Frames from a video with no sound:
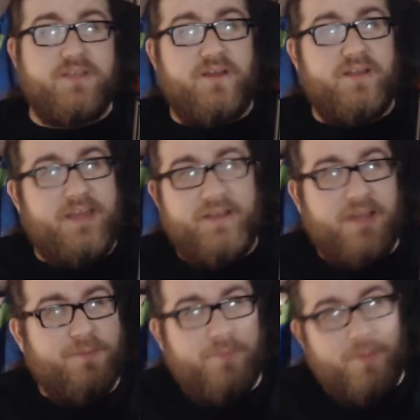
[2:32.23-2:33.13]

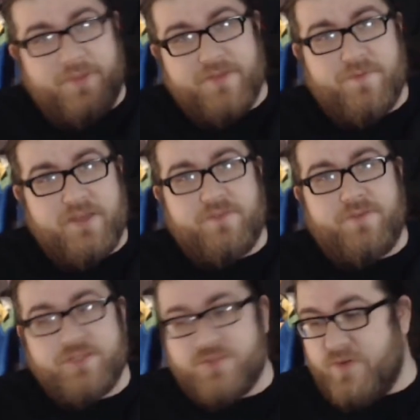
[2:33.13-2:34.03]
I'm a big fan of
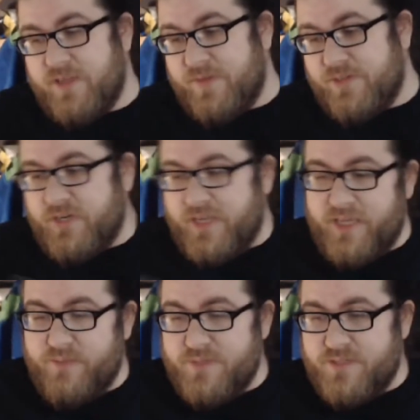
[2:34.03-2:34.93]
history adventure
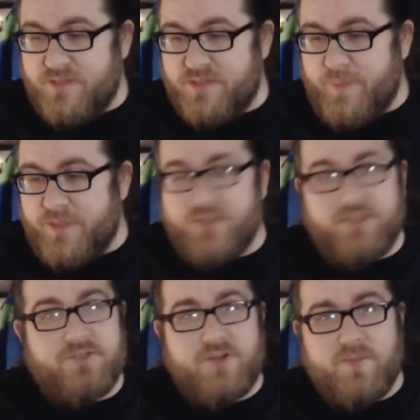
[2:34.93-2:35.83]
games, especially like
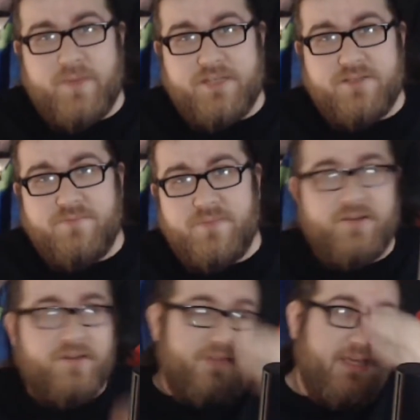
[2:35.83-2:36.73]
Journeyman and
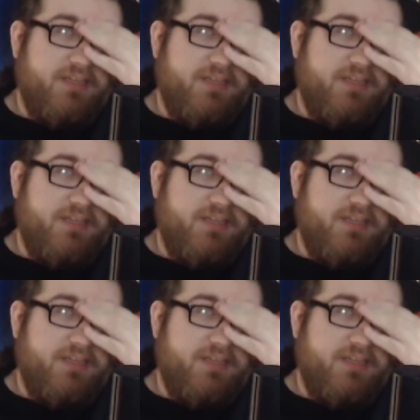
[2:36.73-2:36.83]
all that.